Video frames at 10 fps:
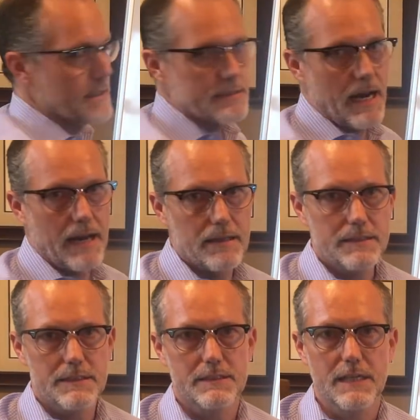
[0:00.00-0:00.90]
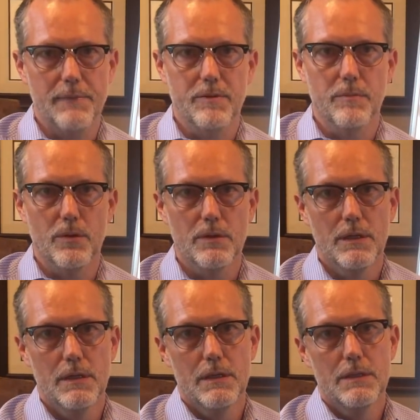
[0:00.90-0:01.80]
is highly susceptible
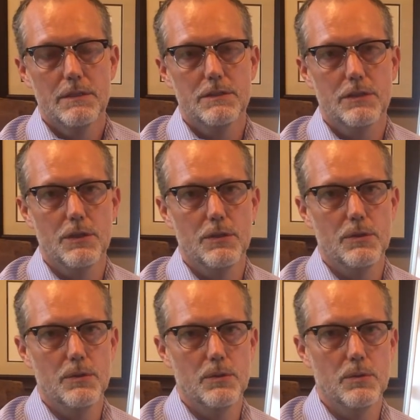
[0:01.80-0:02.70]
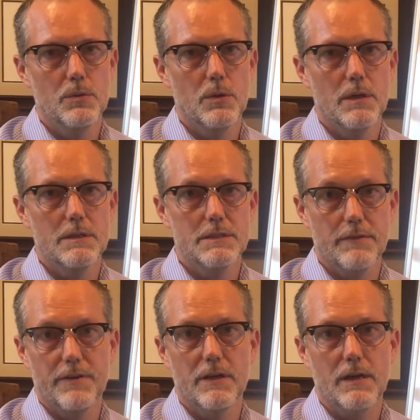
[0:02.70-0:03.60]
to
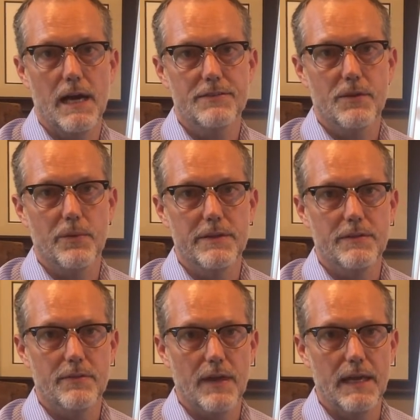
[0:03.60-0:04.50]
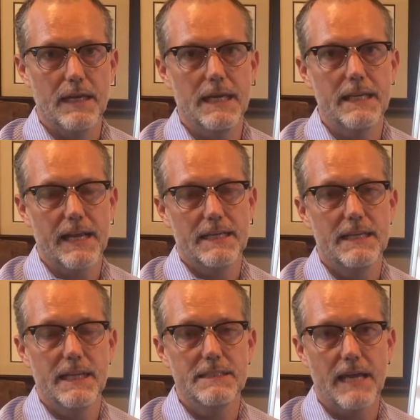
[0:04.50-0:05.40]
severe consequences and
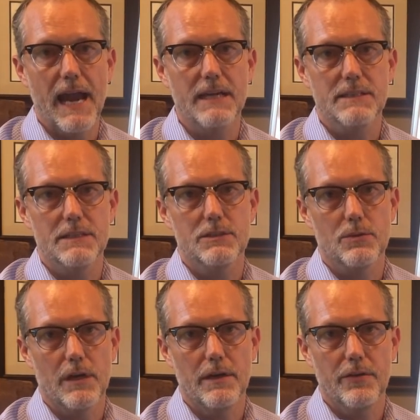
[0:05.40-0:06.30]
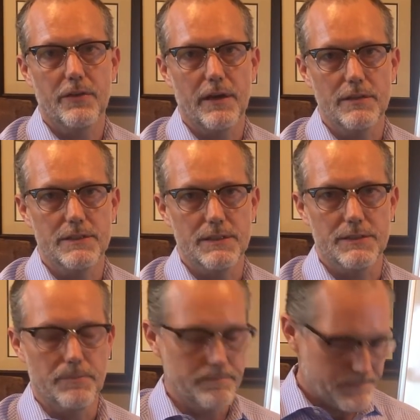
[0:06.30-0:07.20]
needs access to our healthcare system.